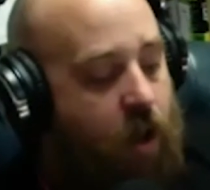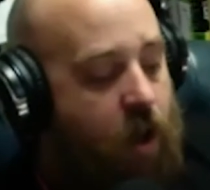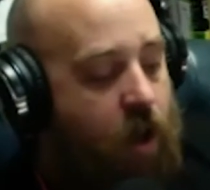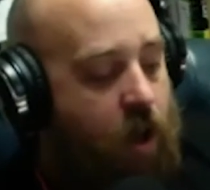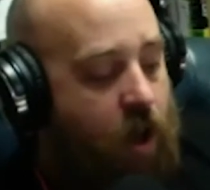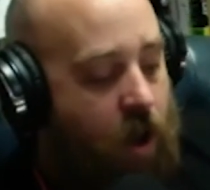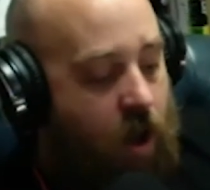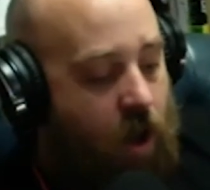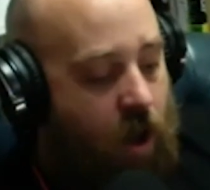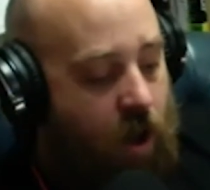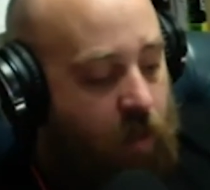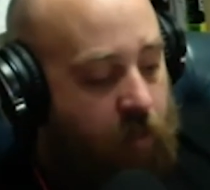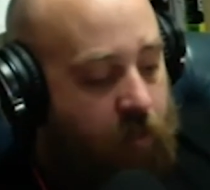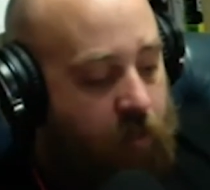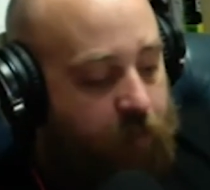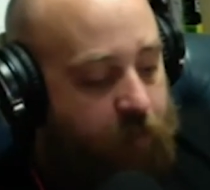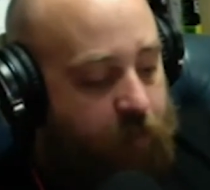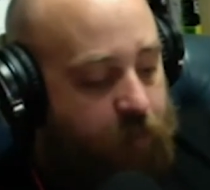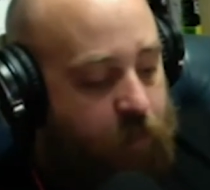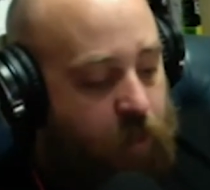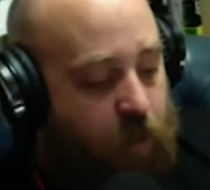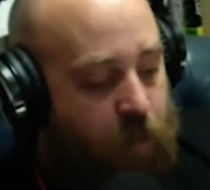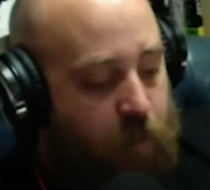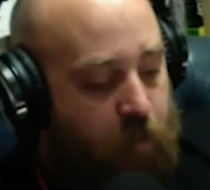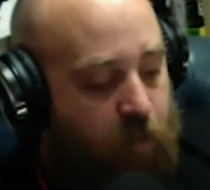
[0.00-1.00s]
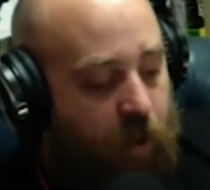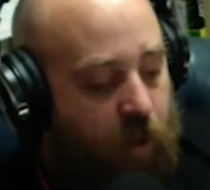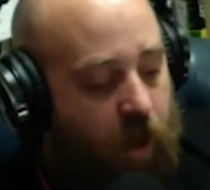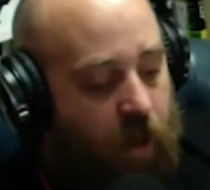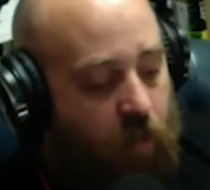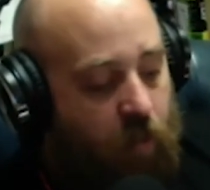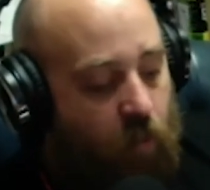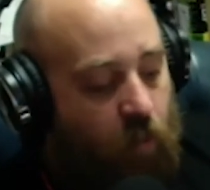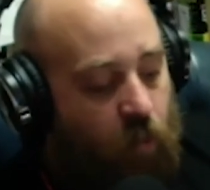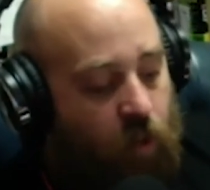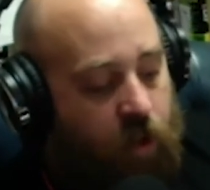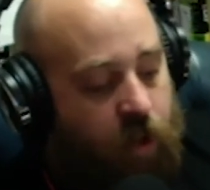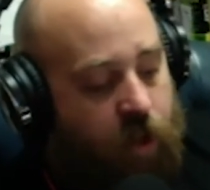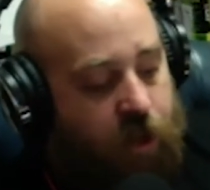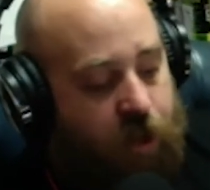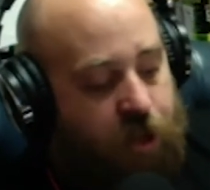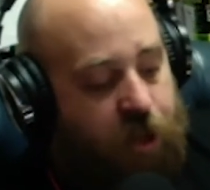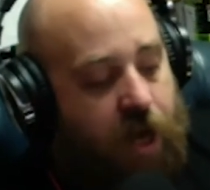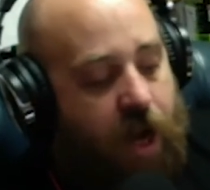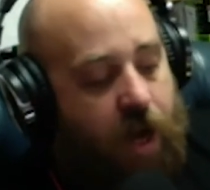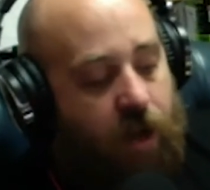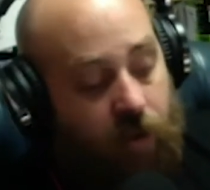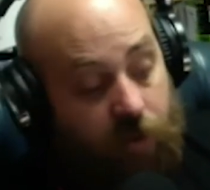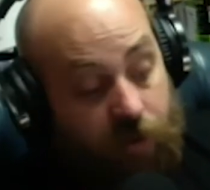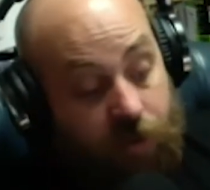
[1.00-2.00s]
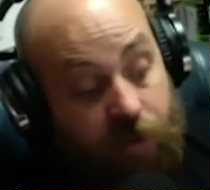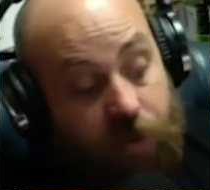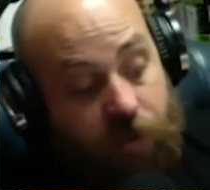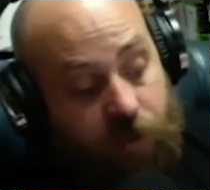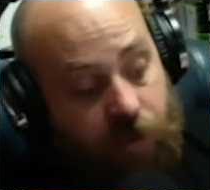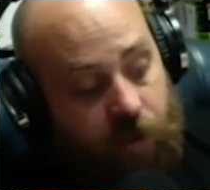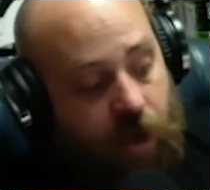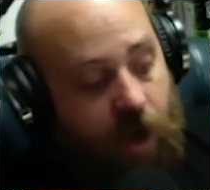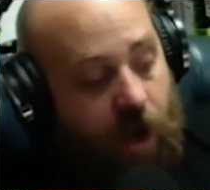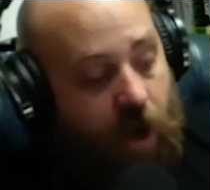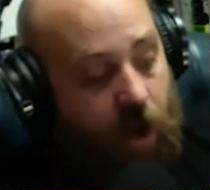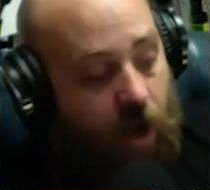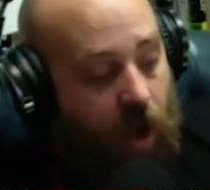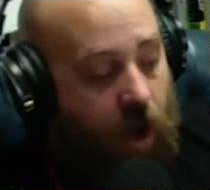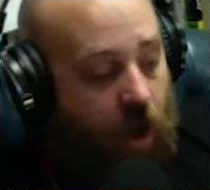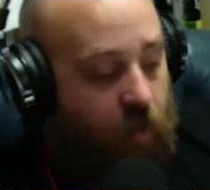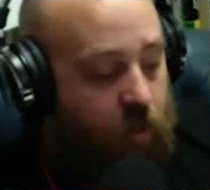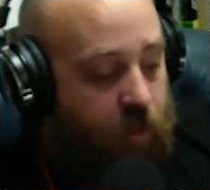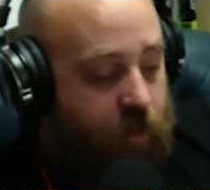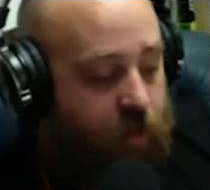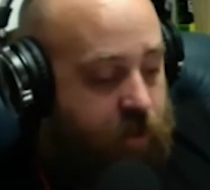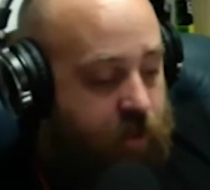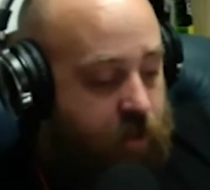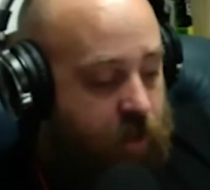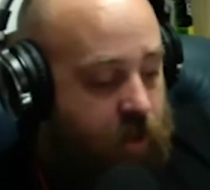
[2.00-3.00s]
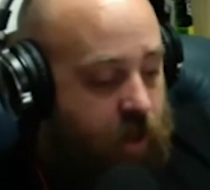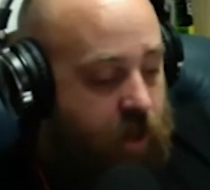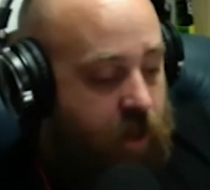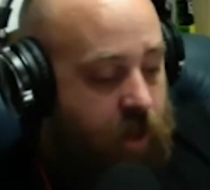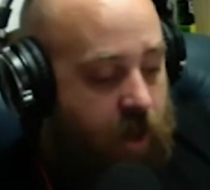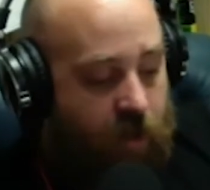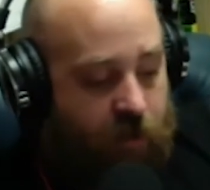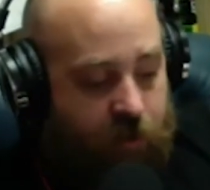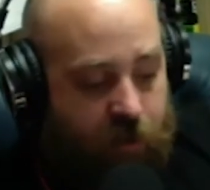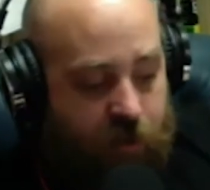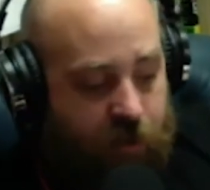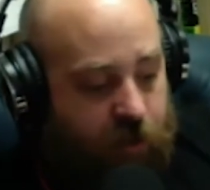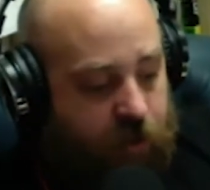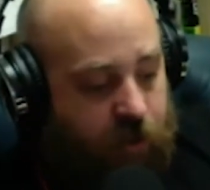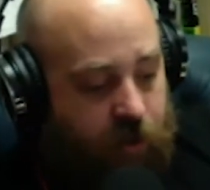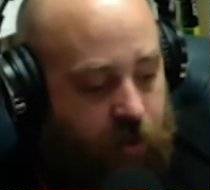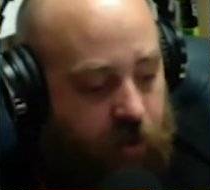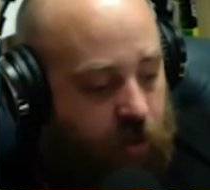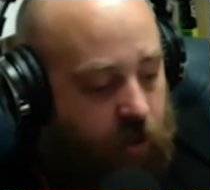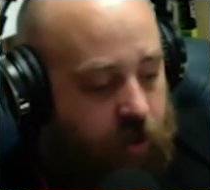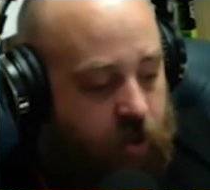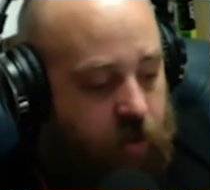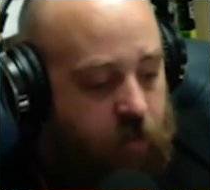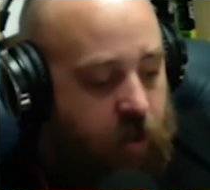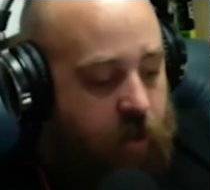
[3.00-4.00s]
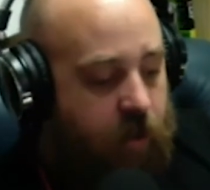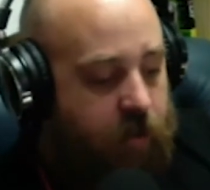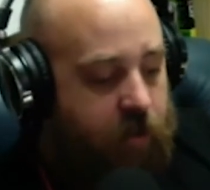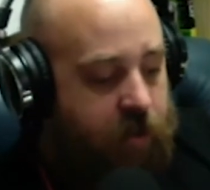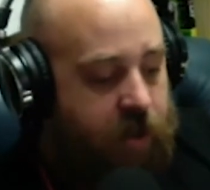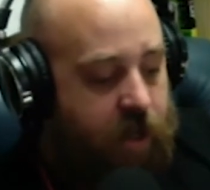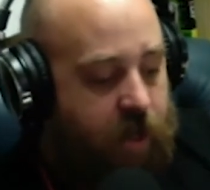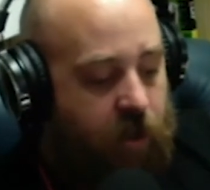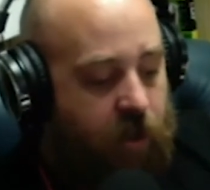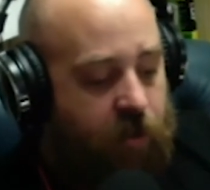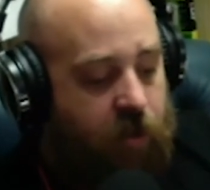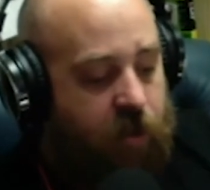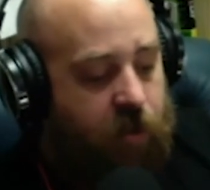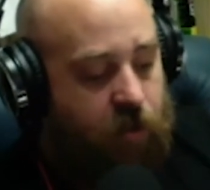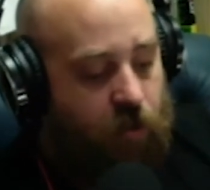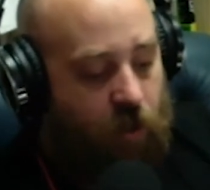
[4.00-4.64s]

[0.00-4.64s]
But one of the challenges that I would say, and I was just curious about your take on this.